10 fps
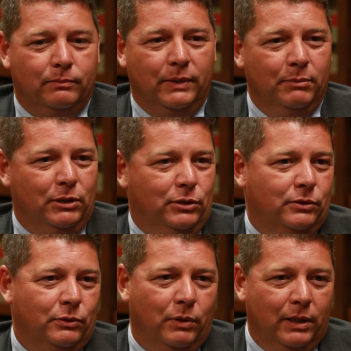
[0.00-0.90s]

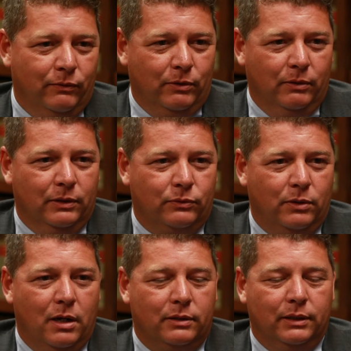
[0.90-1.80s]
images or whatever on this
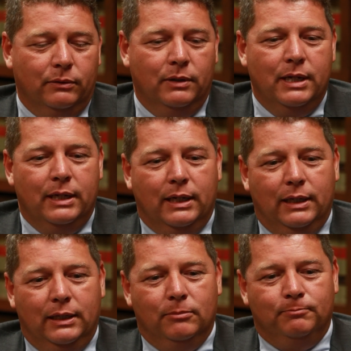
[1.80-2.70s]
rock. So
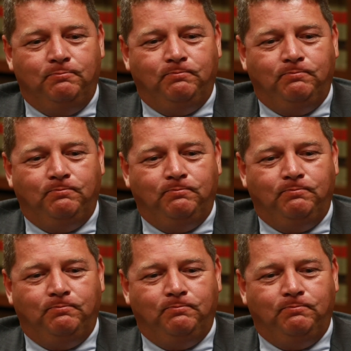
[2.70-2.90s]
um,